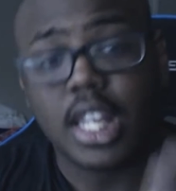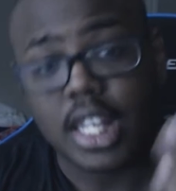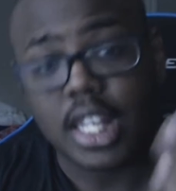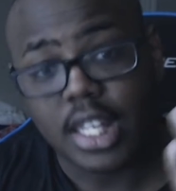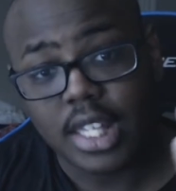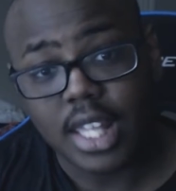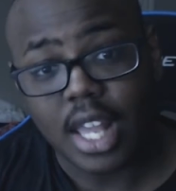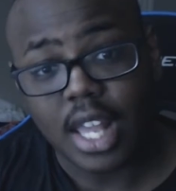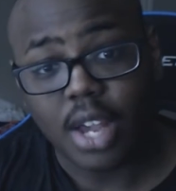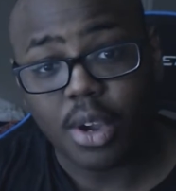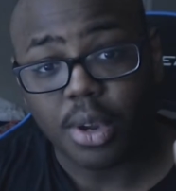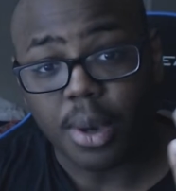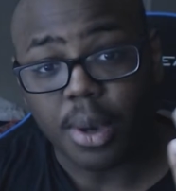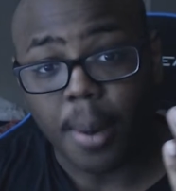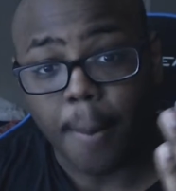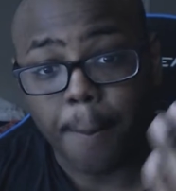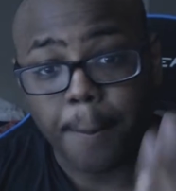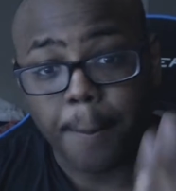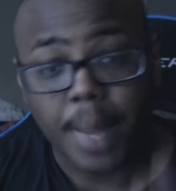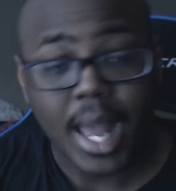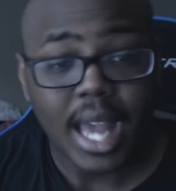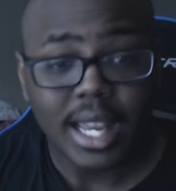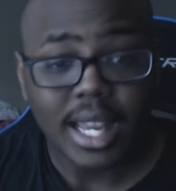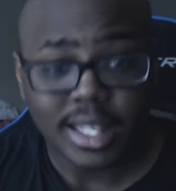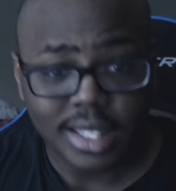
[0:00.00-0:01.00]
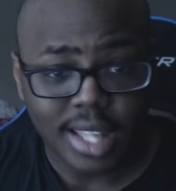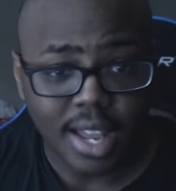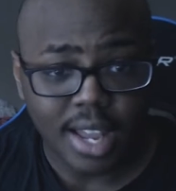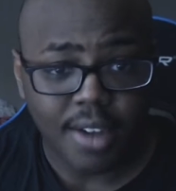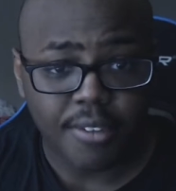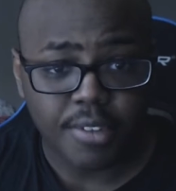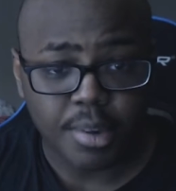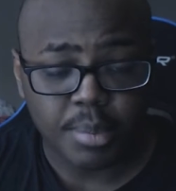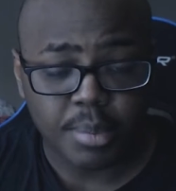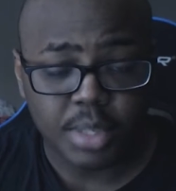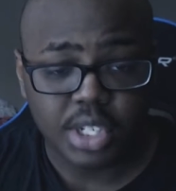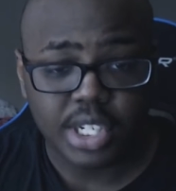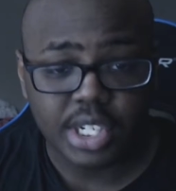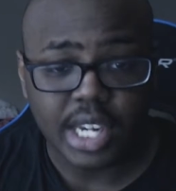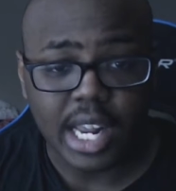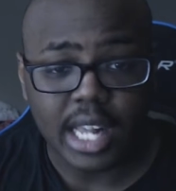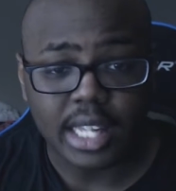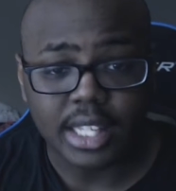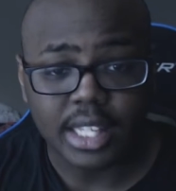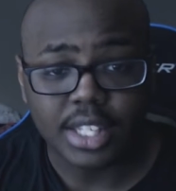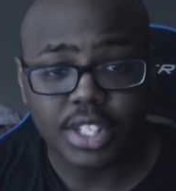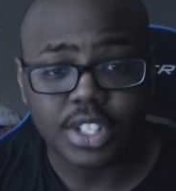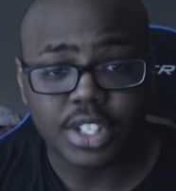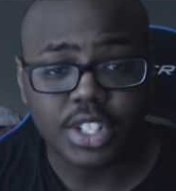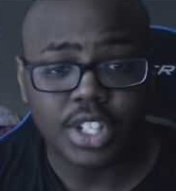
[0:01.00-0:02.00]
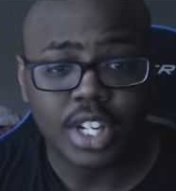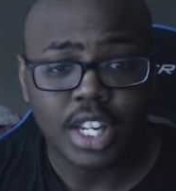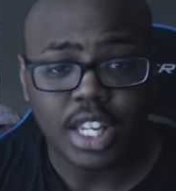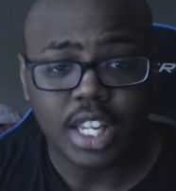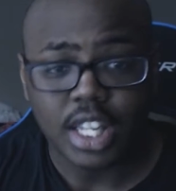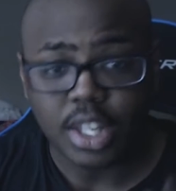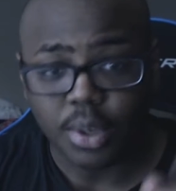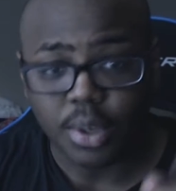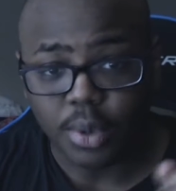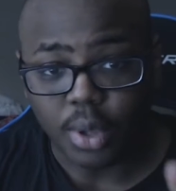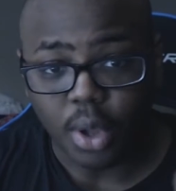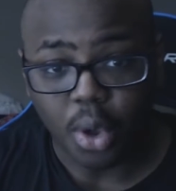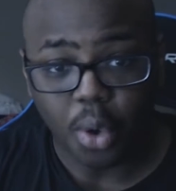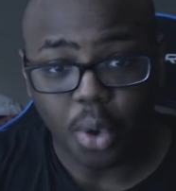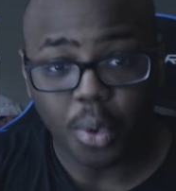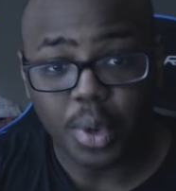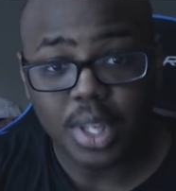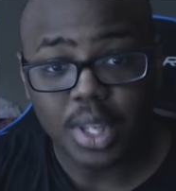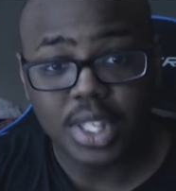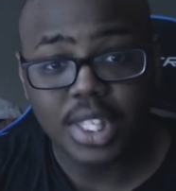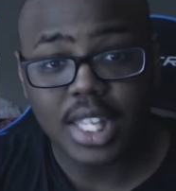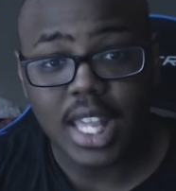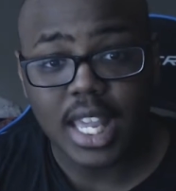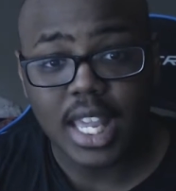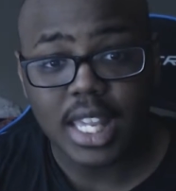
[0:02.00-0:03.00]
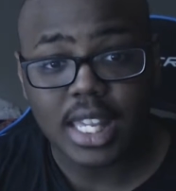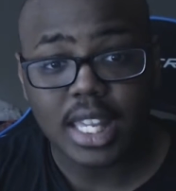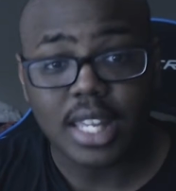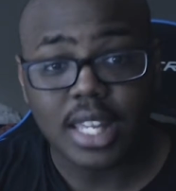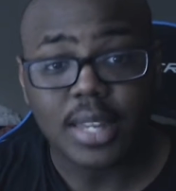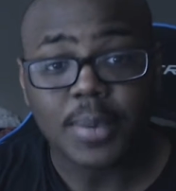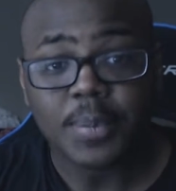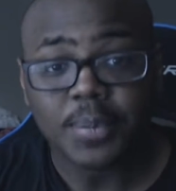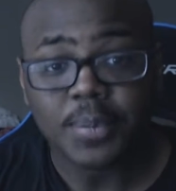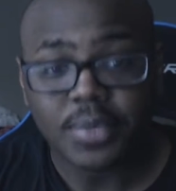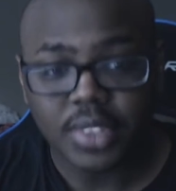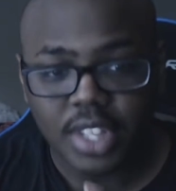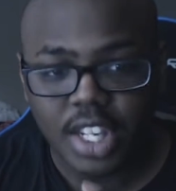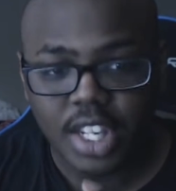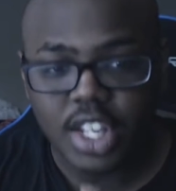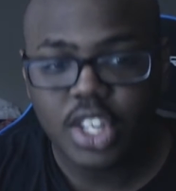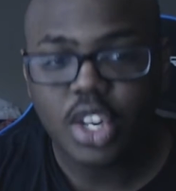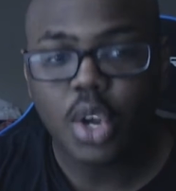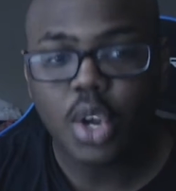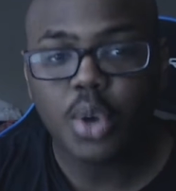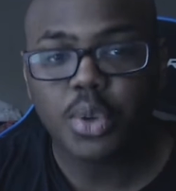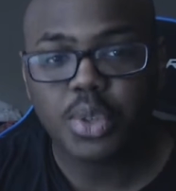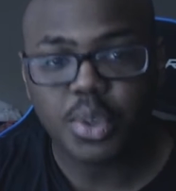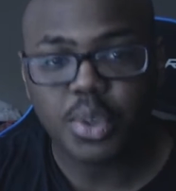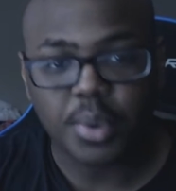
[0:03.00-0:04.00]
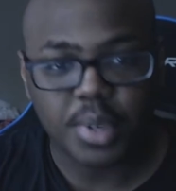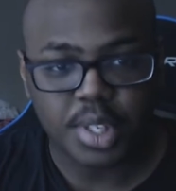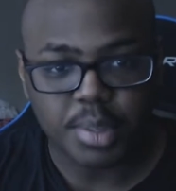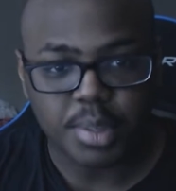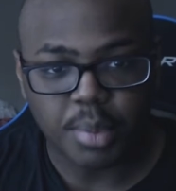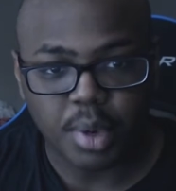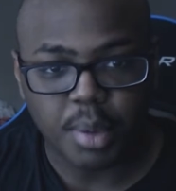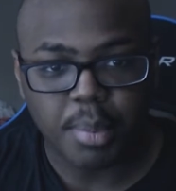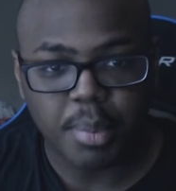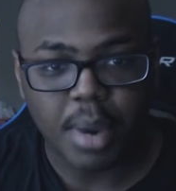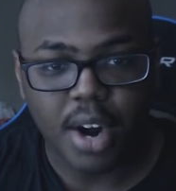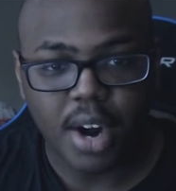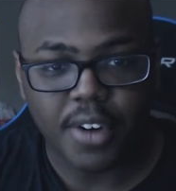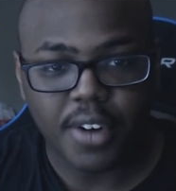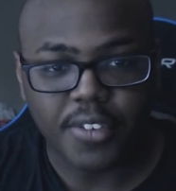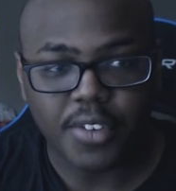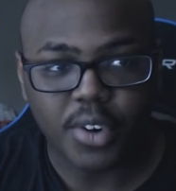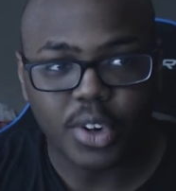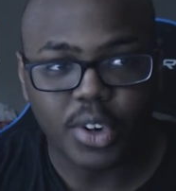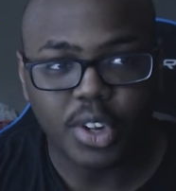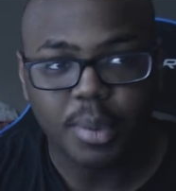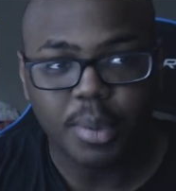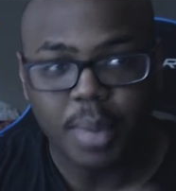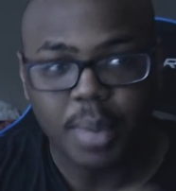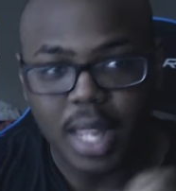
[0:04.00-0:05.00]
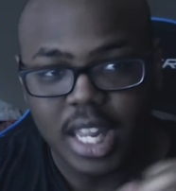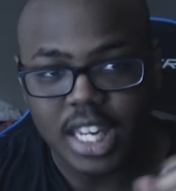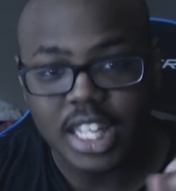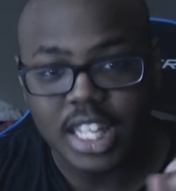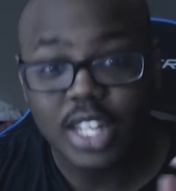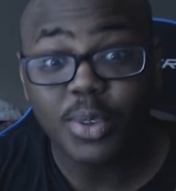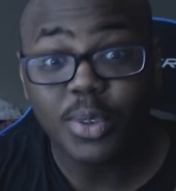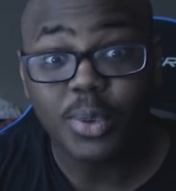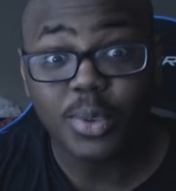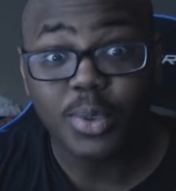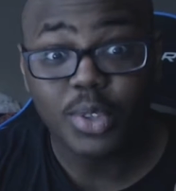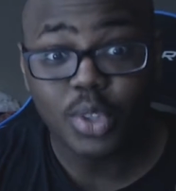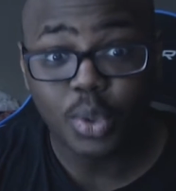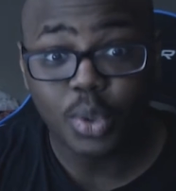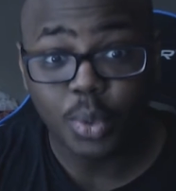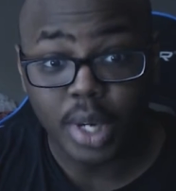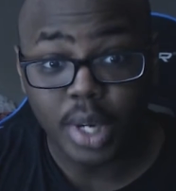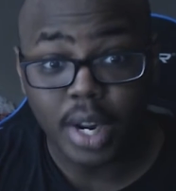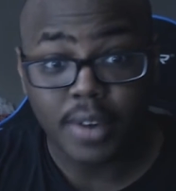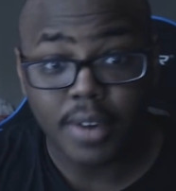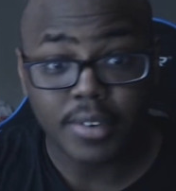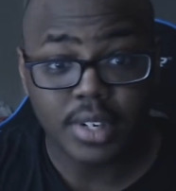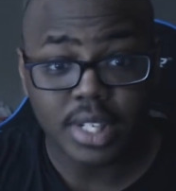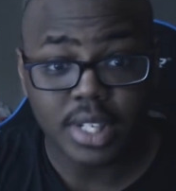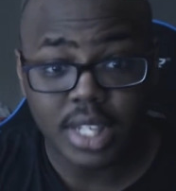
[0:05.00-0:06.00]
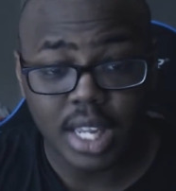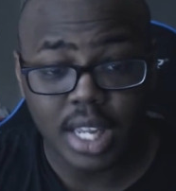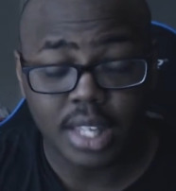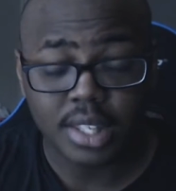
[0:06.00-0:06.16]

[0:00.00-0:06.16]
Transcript: He's not going to back down from a challenge. He will always take it. He knows someone's more powerful, and he'll do whatever it